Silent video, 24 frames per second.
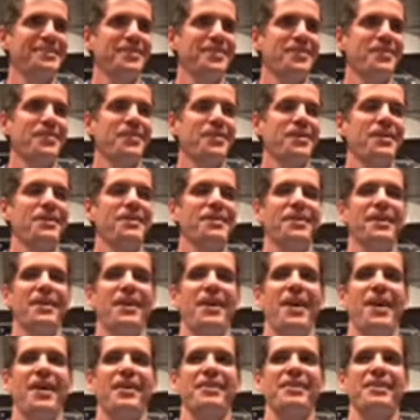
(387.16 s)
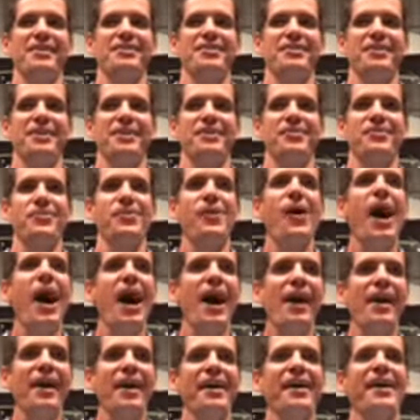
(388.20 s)
Right? Kids are like,
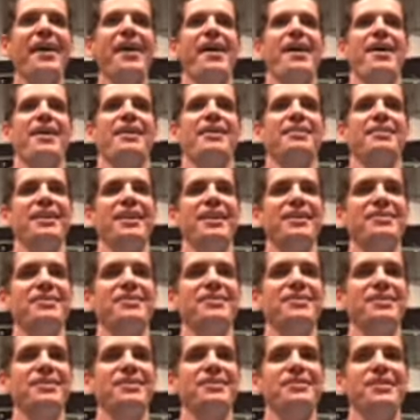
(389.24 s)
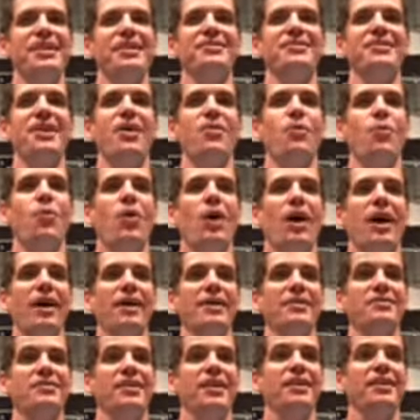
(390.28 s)
why? The answer is, it's not why.
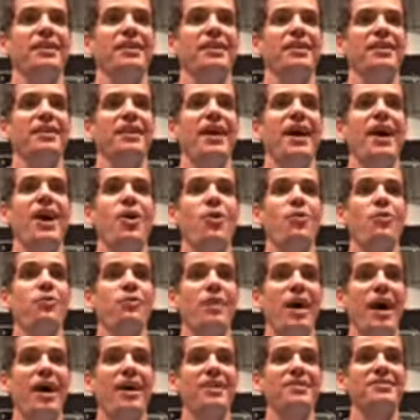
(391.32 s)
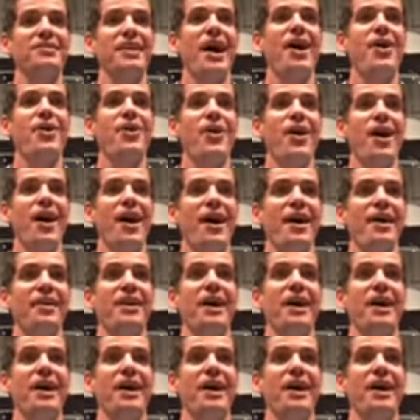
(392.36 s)
It's like how fast, how high.